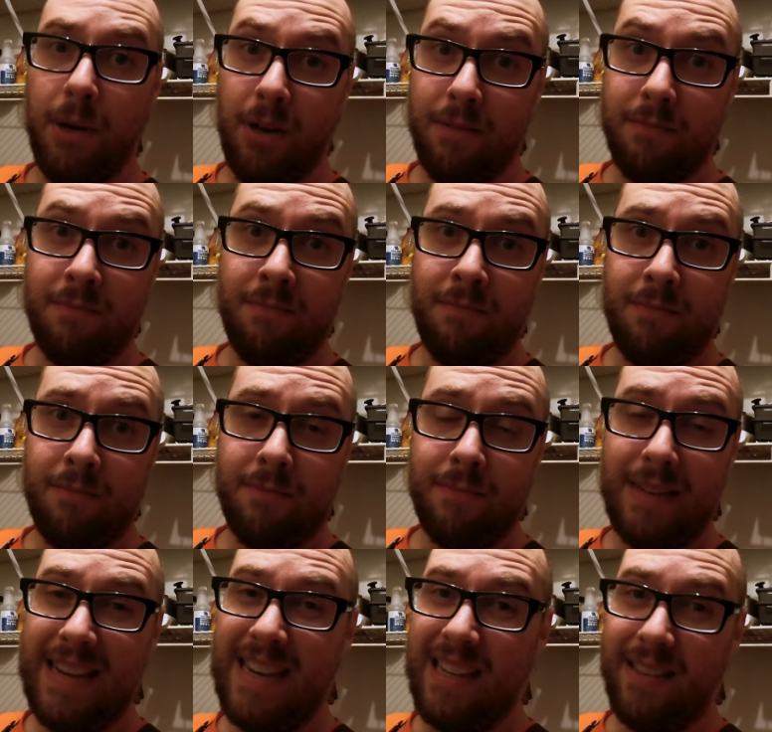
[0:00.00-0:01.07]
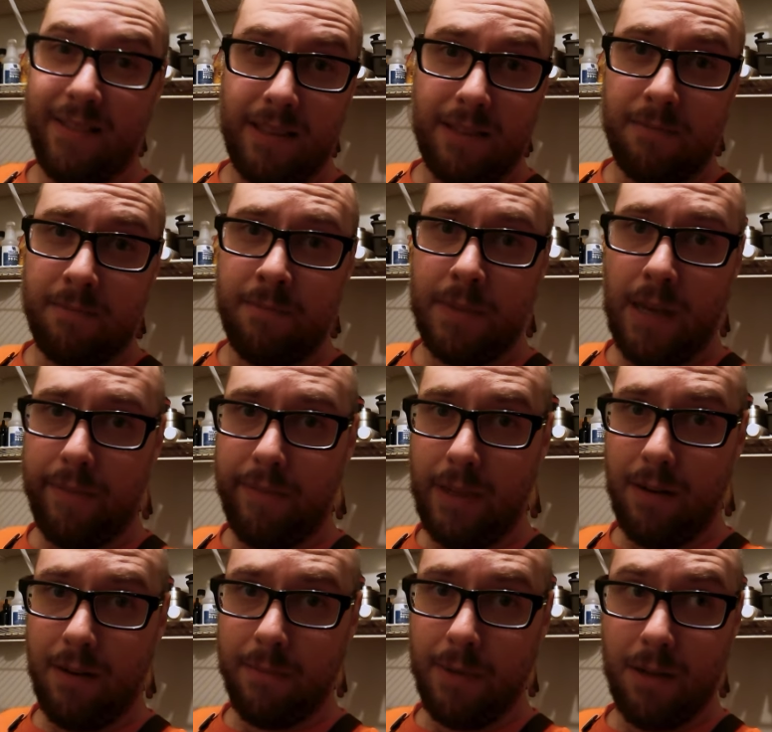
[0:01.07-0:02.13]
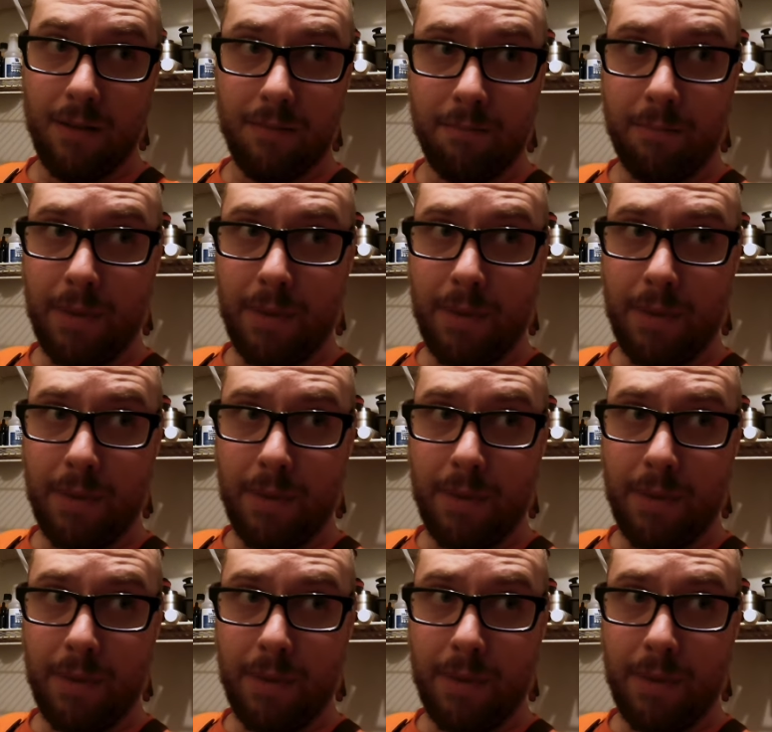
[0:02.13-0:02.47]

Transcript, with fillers: on anything. I did them on